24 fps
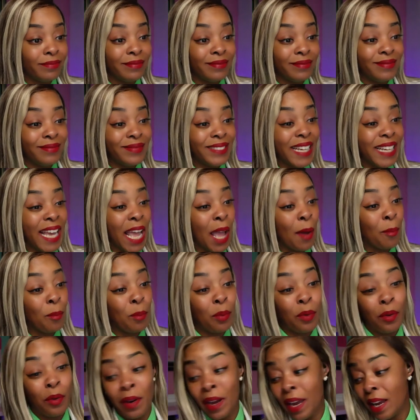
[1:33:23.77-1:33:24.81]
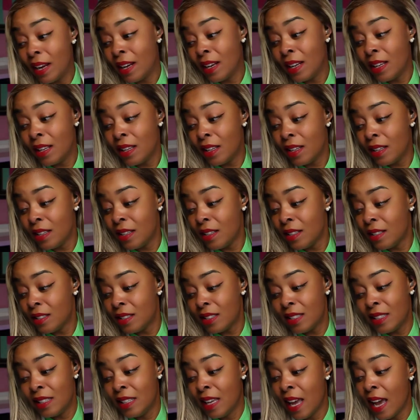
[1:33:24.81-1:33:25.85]
Got pregnant. She
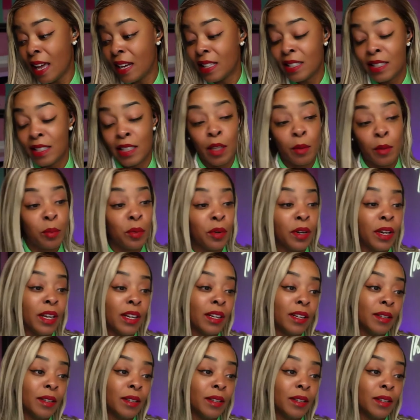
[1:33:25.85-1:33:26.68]
got herself pregnant.